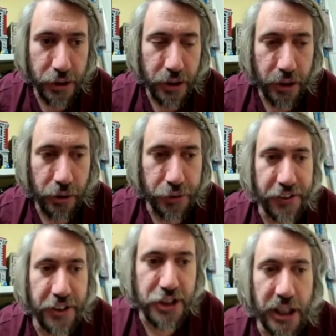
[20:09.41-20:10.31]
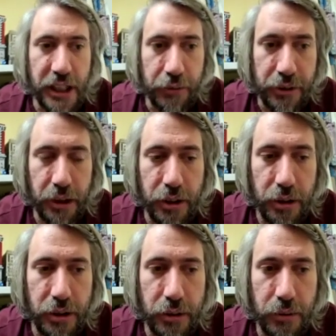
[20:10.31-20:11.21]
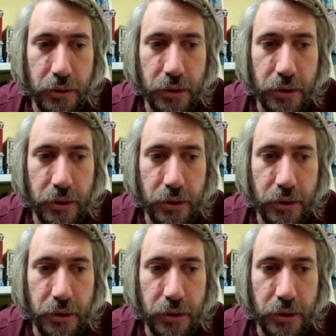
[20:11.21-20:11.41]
an autistic child, you know, you you